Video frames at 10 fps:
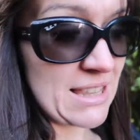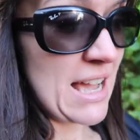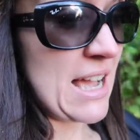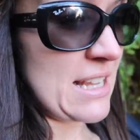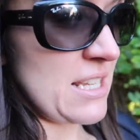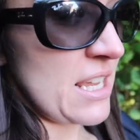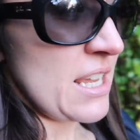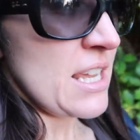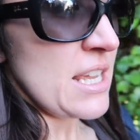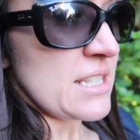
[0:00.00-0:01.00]
that
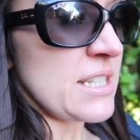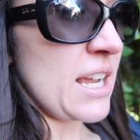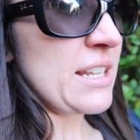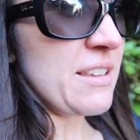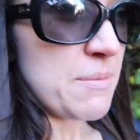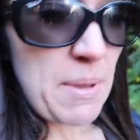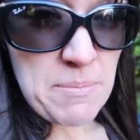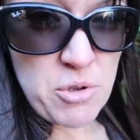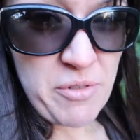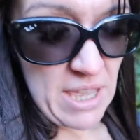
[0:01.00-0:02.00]
to kind of keep it
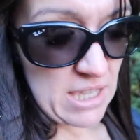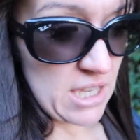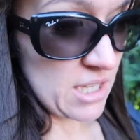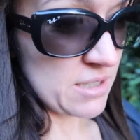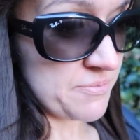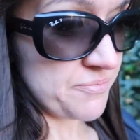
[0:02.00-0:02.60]
moving